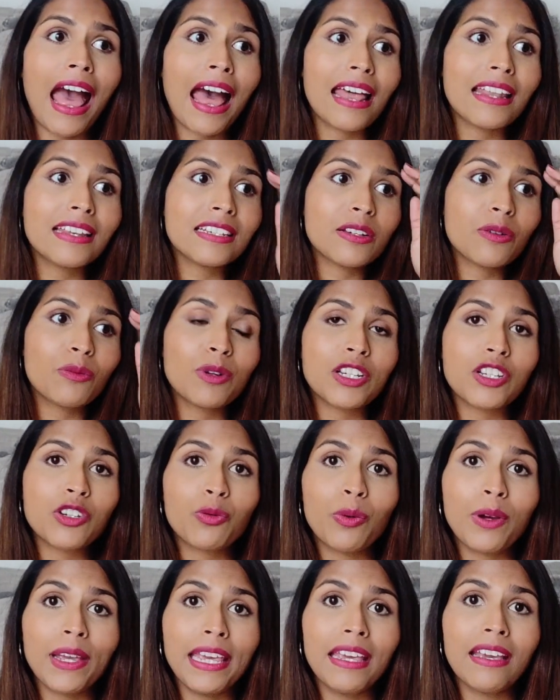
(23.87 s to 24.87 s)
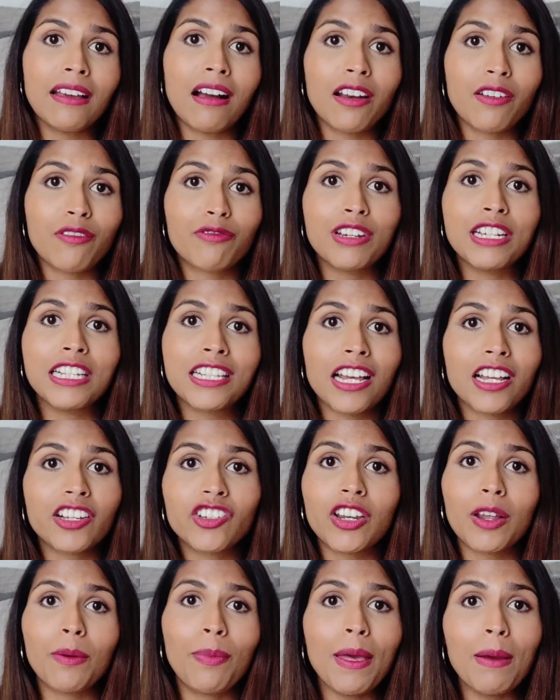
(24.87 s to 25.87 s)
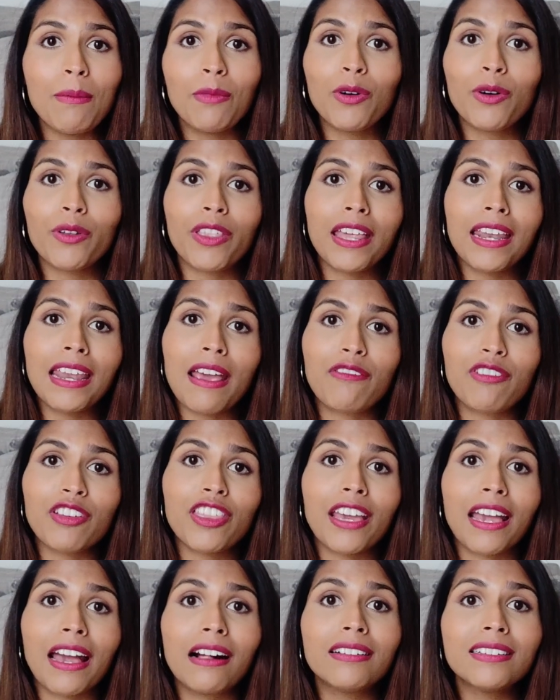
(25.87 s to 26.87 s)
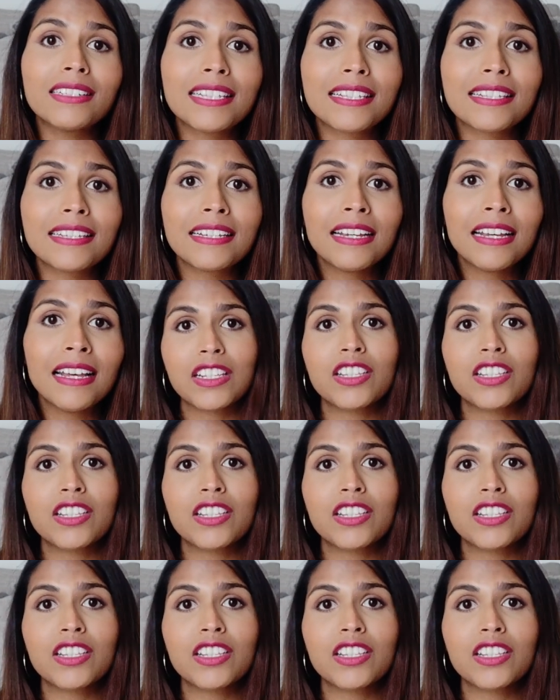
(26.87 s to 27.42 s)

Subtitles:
and which we kind of researched a bit more than everything else.